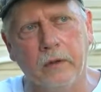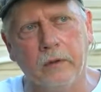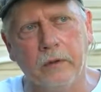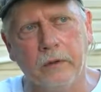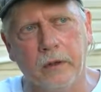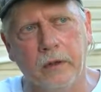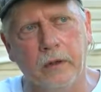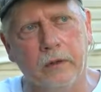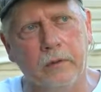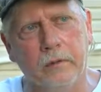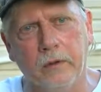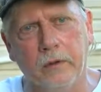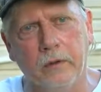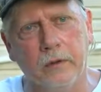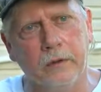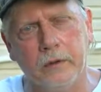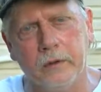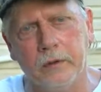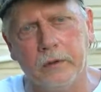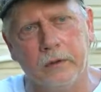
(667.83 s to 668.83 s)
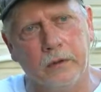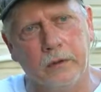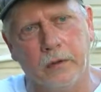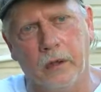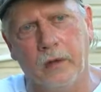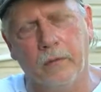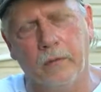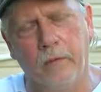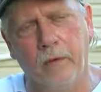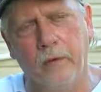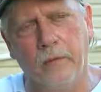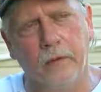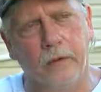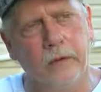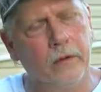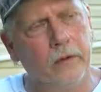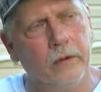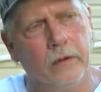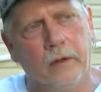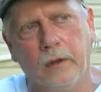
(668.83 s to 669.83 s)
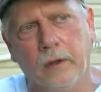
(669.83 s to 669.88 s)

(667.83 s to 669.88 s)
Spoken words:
and stuff, and it's just not worth it.